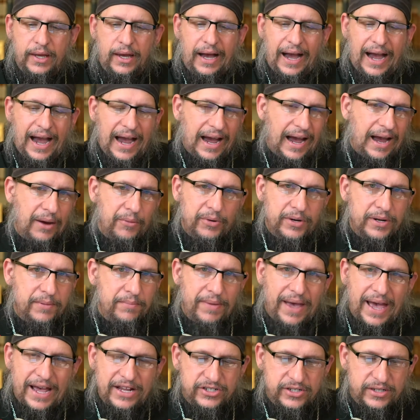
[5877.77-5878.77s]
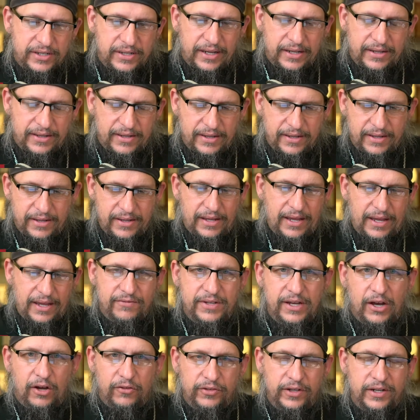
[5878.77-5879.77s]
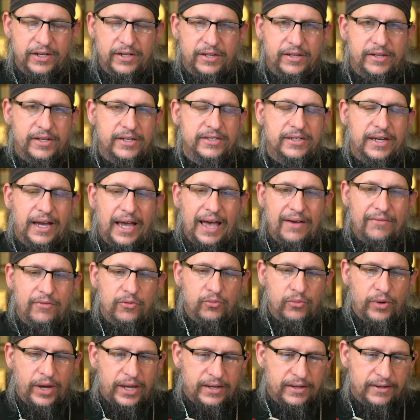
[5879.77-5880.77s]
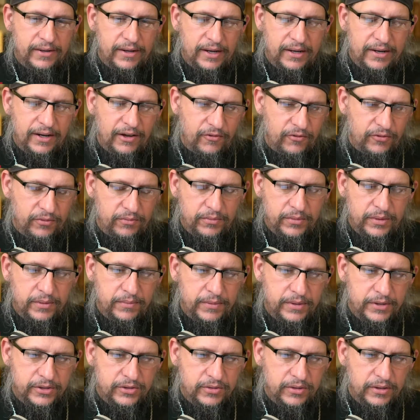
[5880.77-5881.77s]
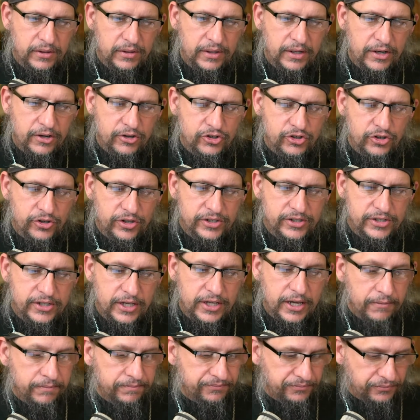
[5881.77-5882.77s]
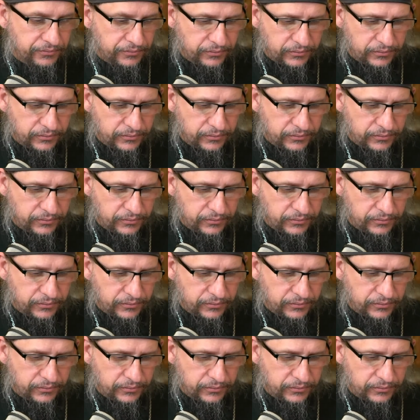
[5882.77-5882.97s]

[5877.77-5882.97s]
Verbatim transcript: I, I, would imagine that they've delved into this. I haven't read enough literature to see